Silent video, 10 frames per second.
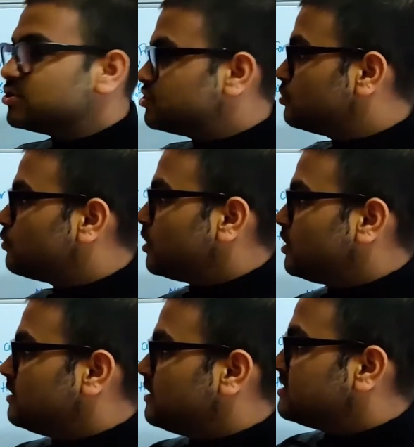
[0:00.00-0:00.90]
So
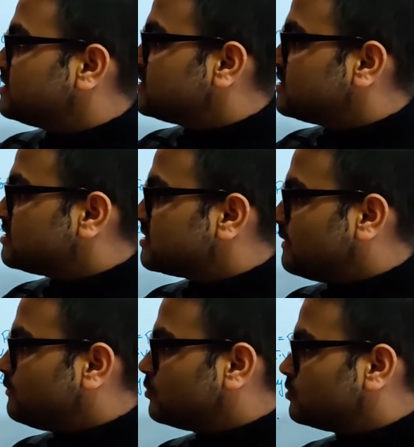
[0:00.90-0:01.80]
what does this
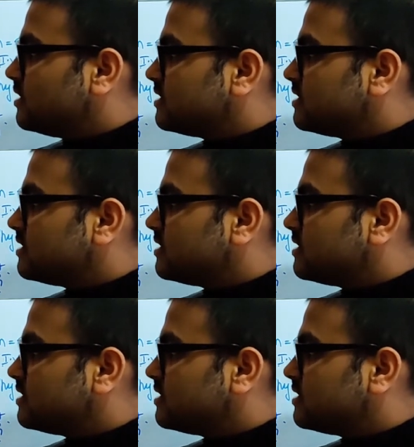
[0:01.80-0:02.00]
enzyme do?